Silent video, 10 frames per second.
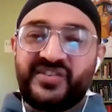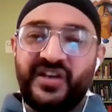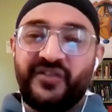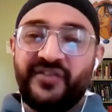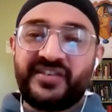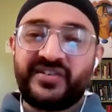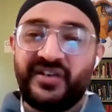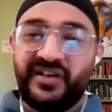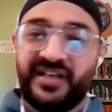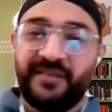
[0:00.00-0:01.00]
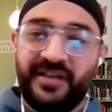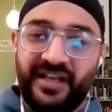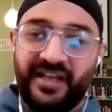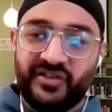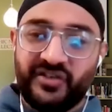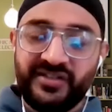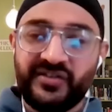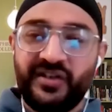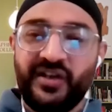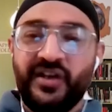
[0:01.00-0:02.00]
head of external
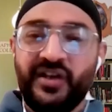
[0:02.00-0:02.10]
communications.